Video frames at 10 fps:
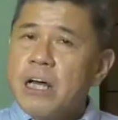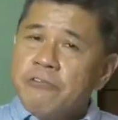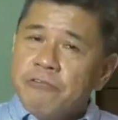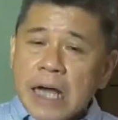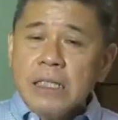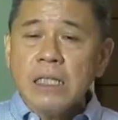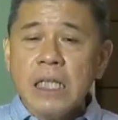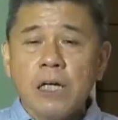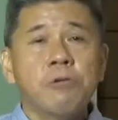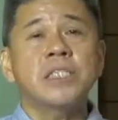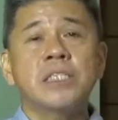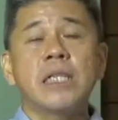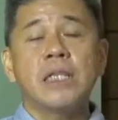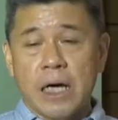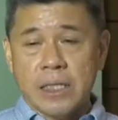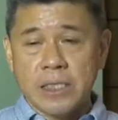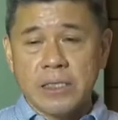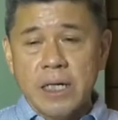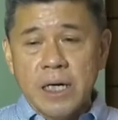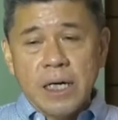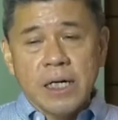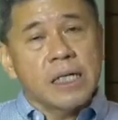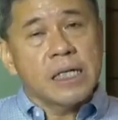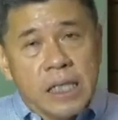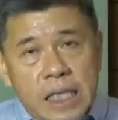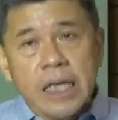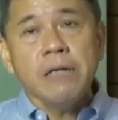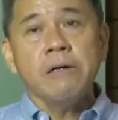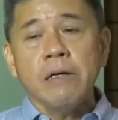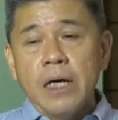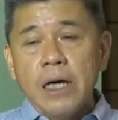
finally crystallized in the clear